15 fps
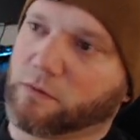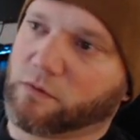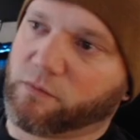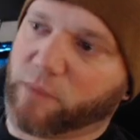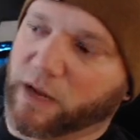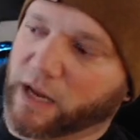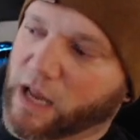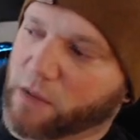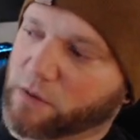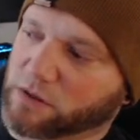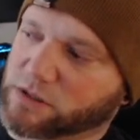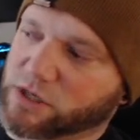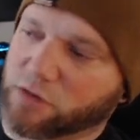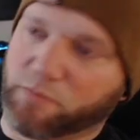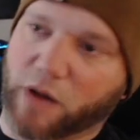Being able
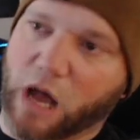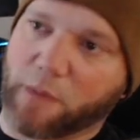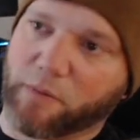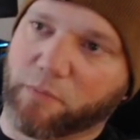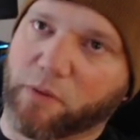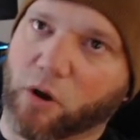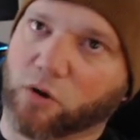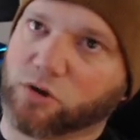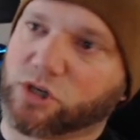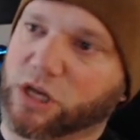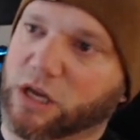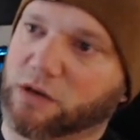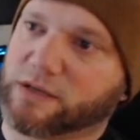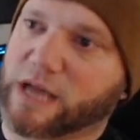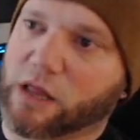to pop a
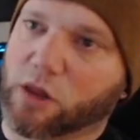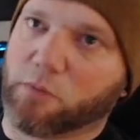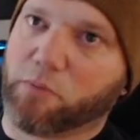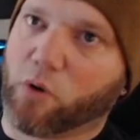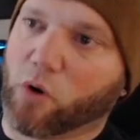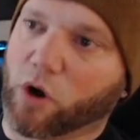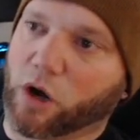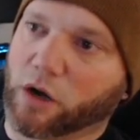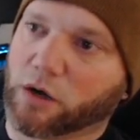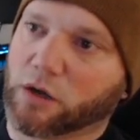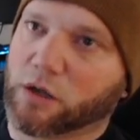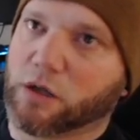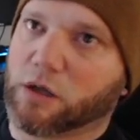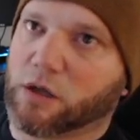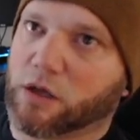potion, teleport,
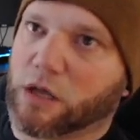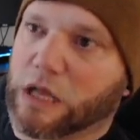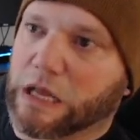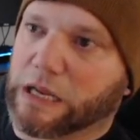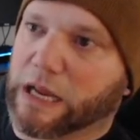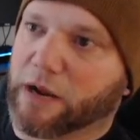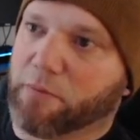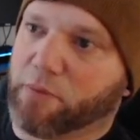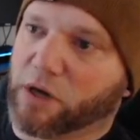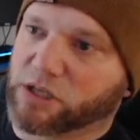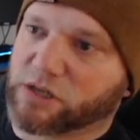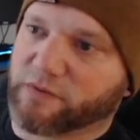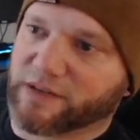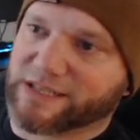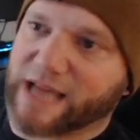get a bunch
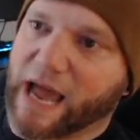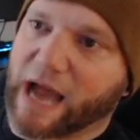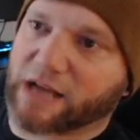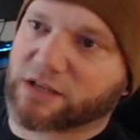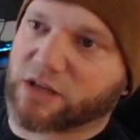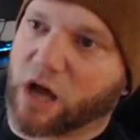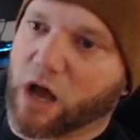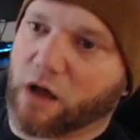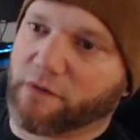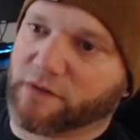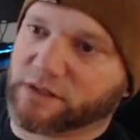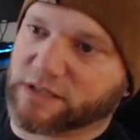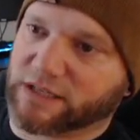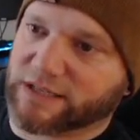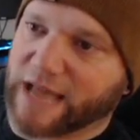of attacks off
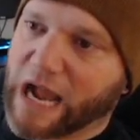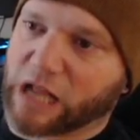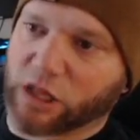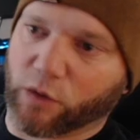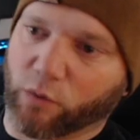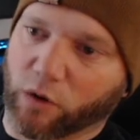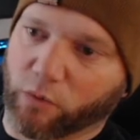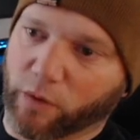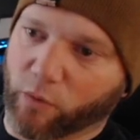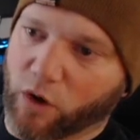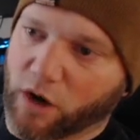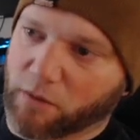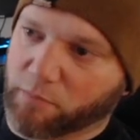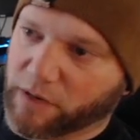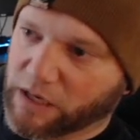is exactly where we
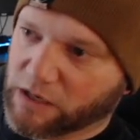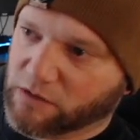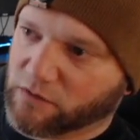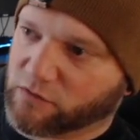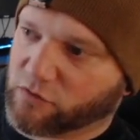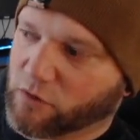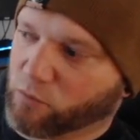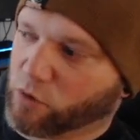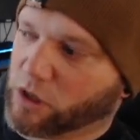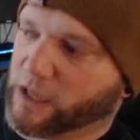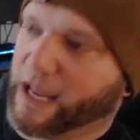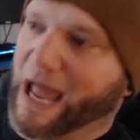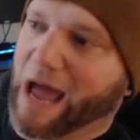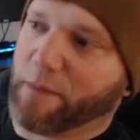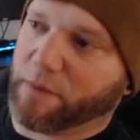want to be. So I'm really
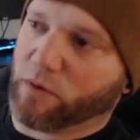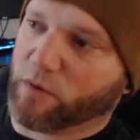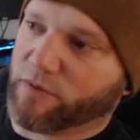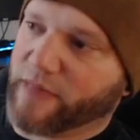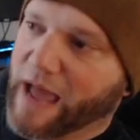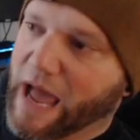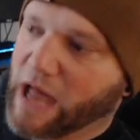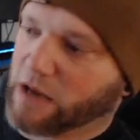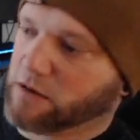happy with that.